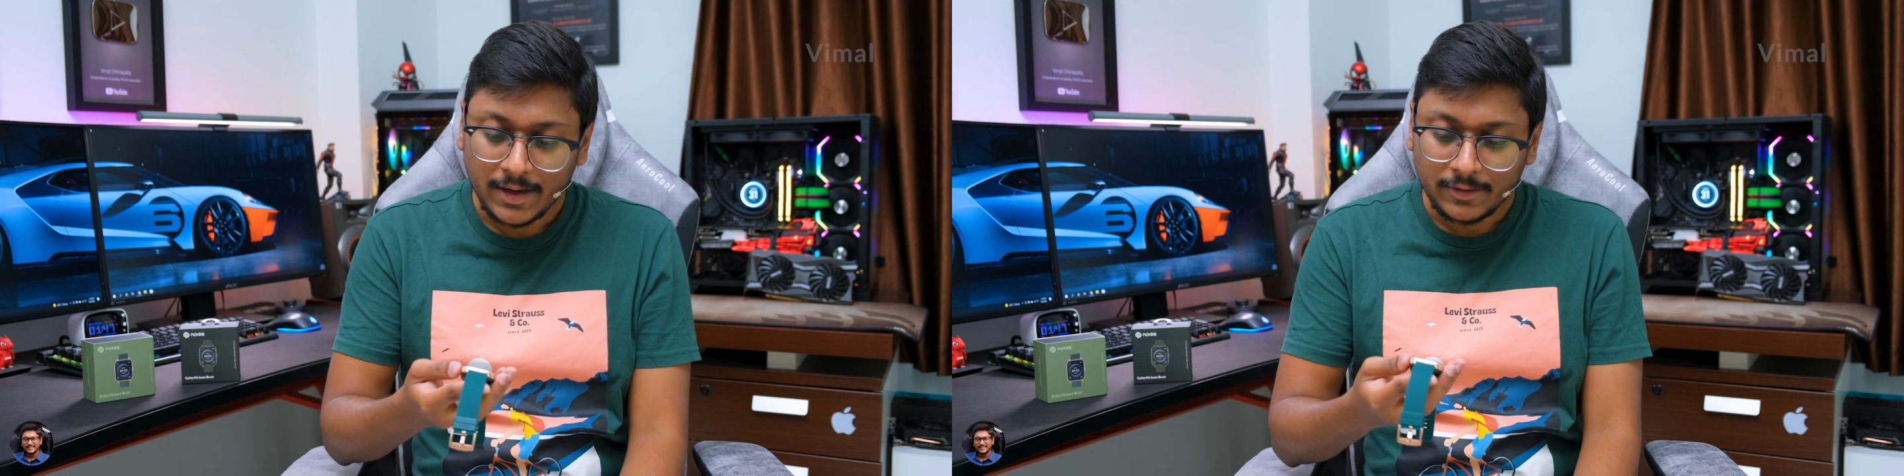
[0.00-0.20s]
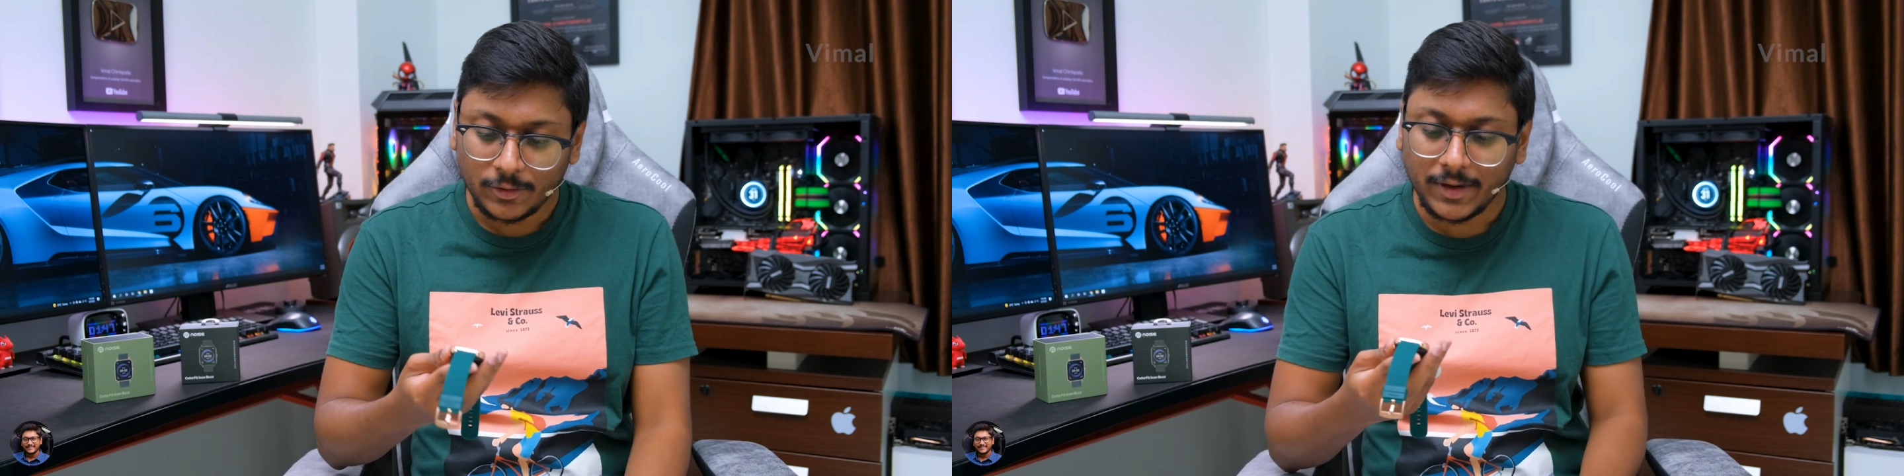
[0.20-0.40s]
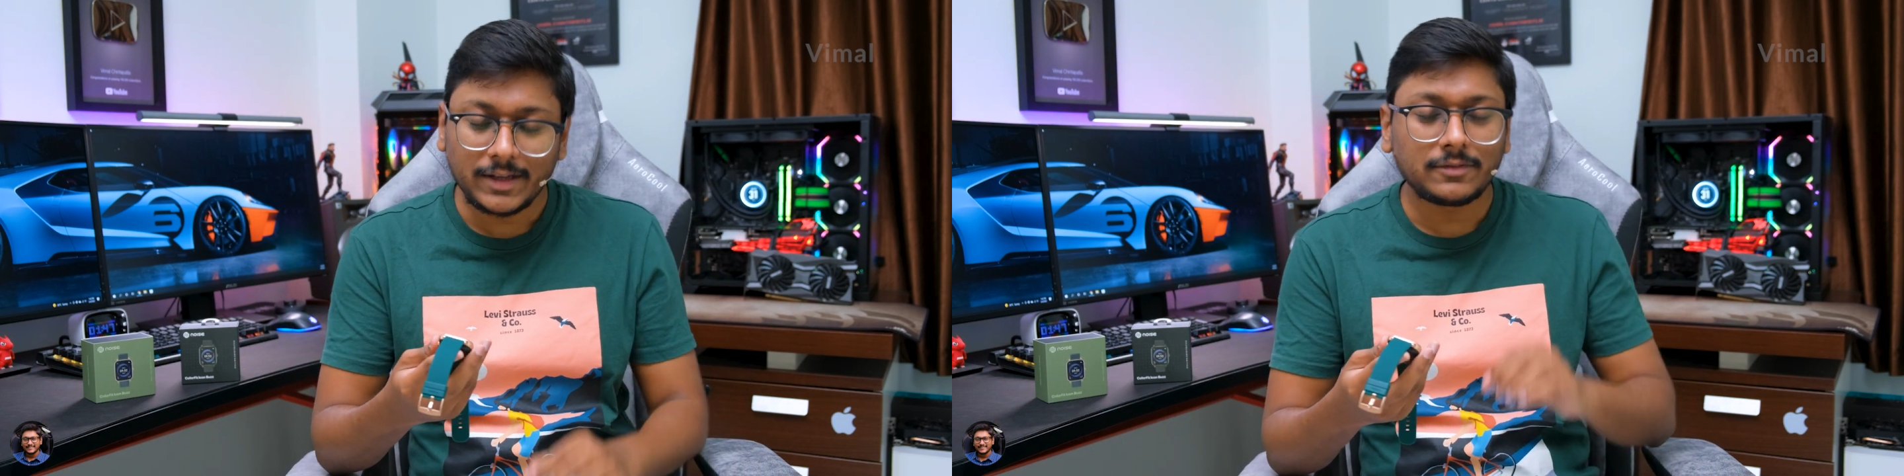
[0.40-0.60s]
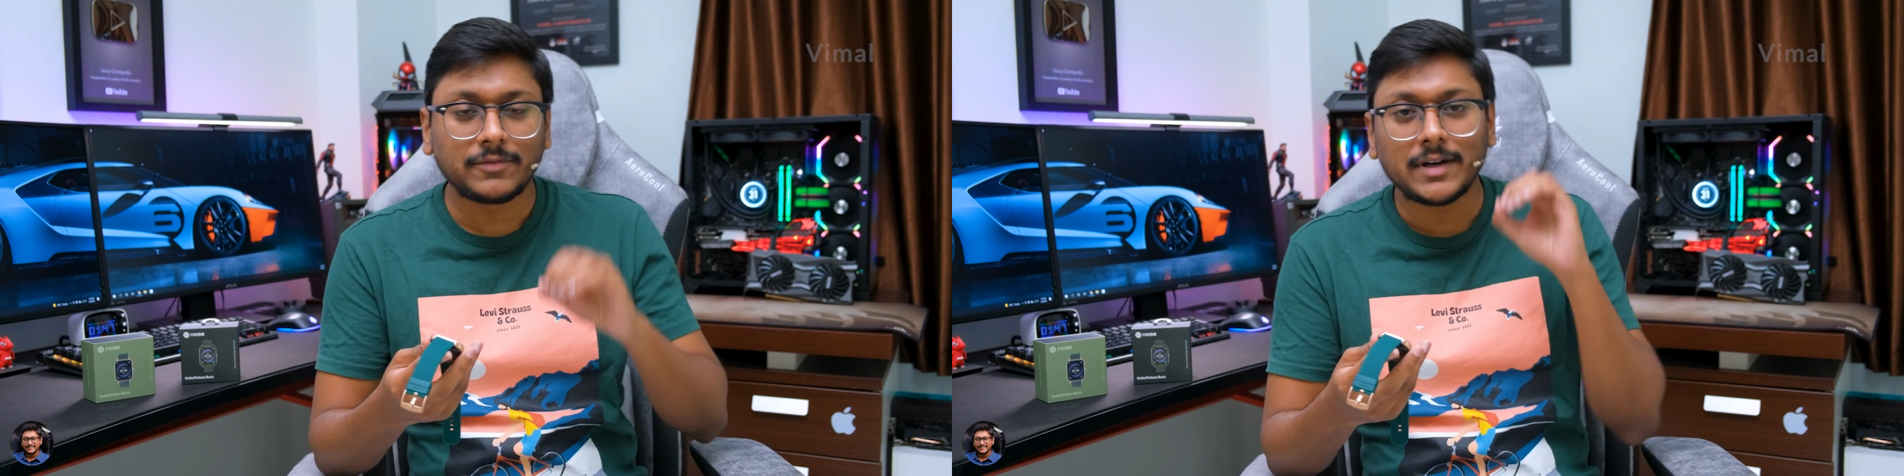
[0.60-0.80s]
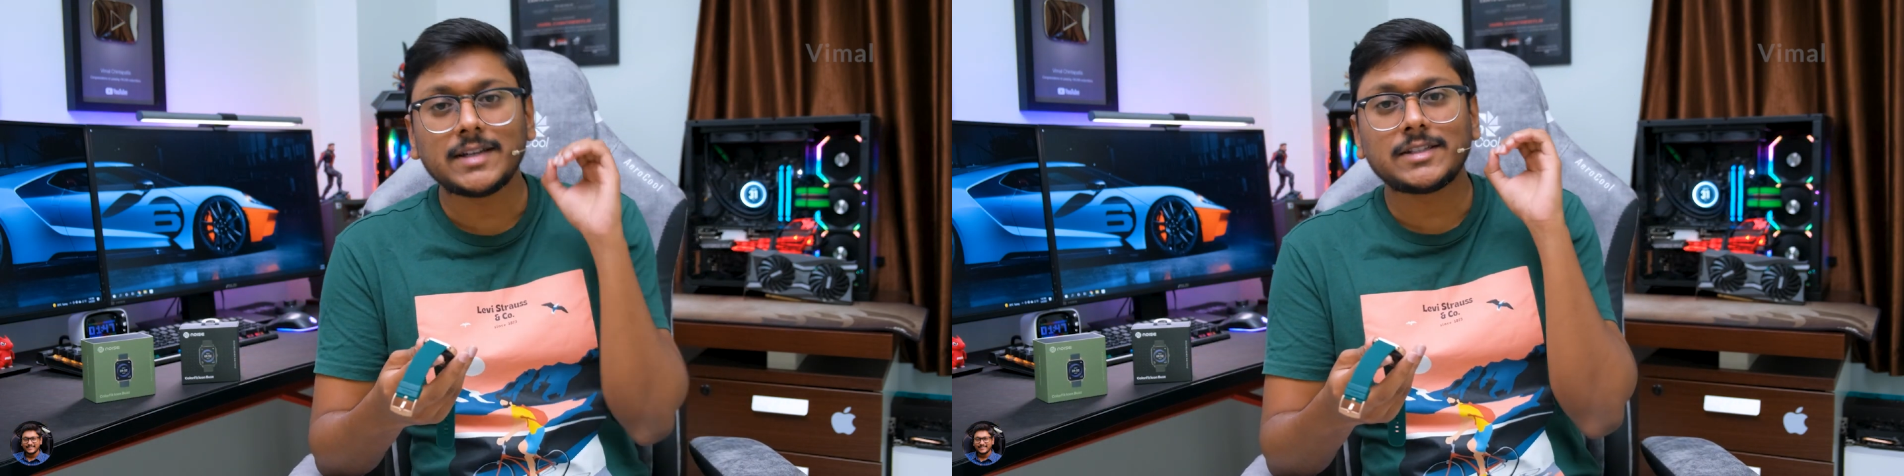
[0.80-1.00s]
So guys,
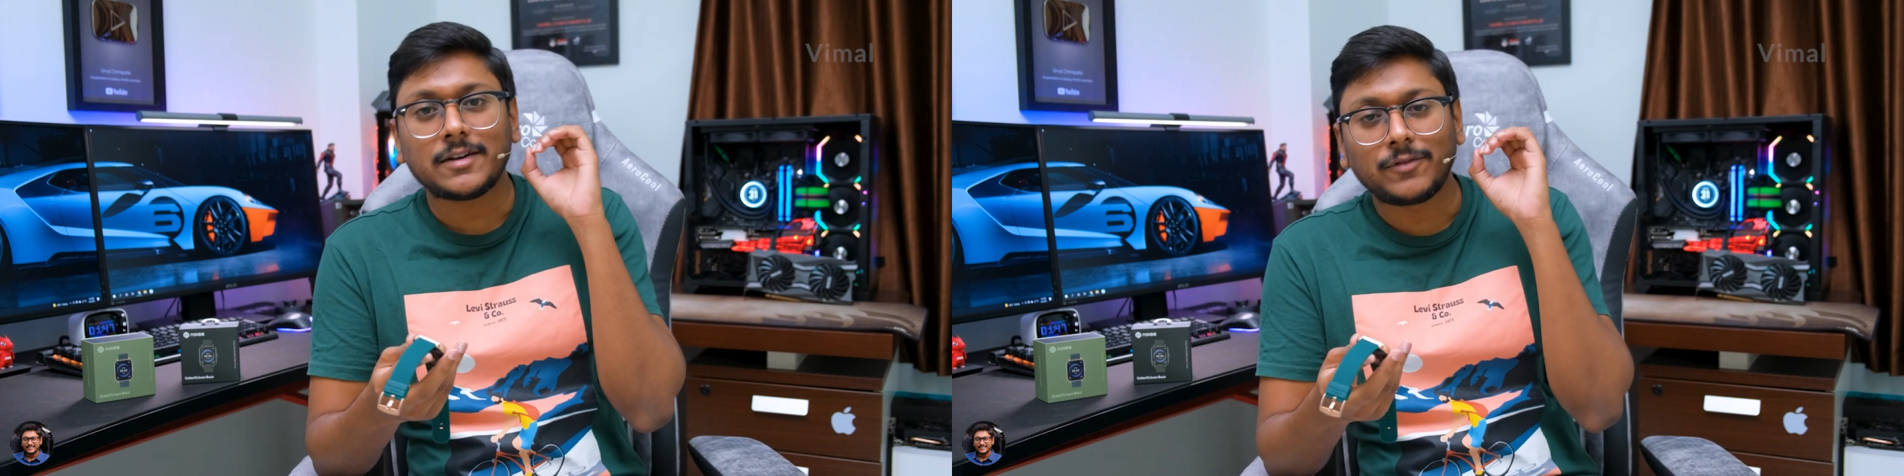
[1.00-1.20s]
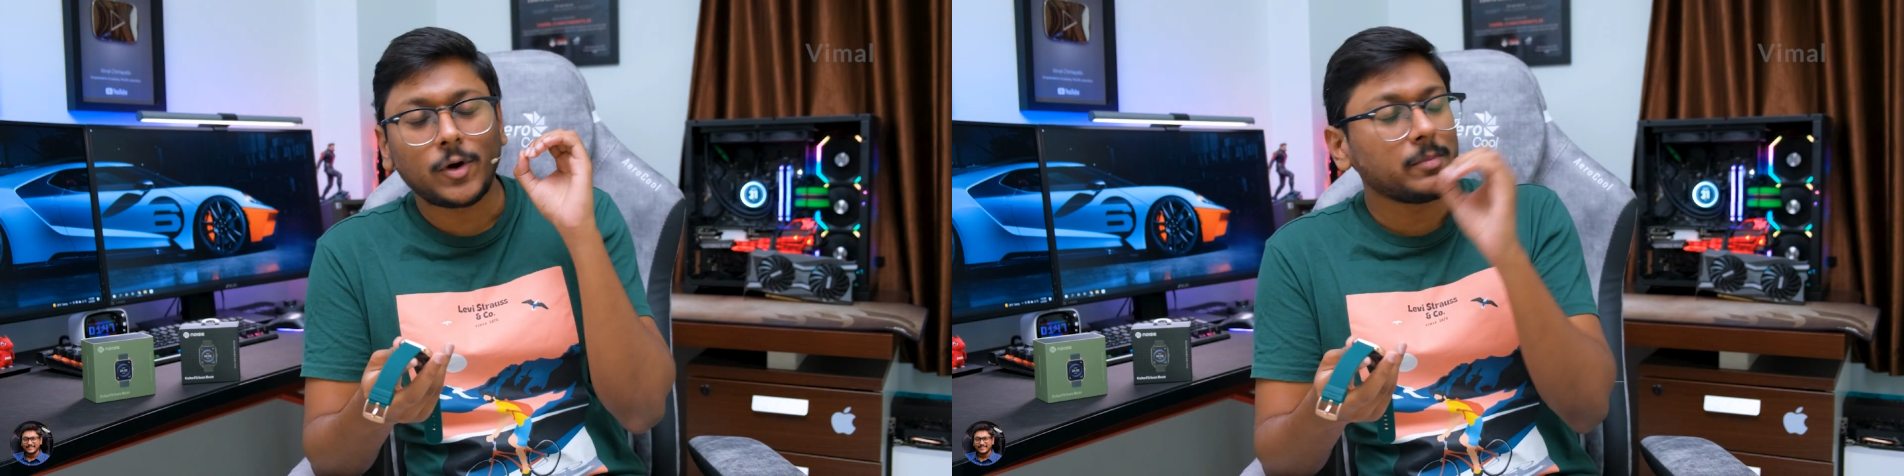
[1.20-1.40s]
first of all,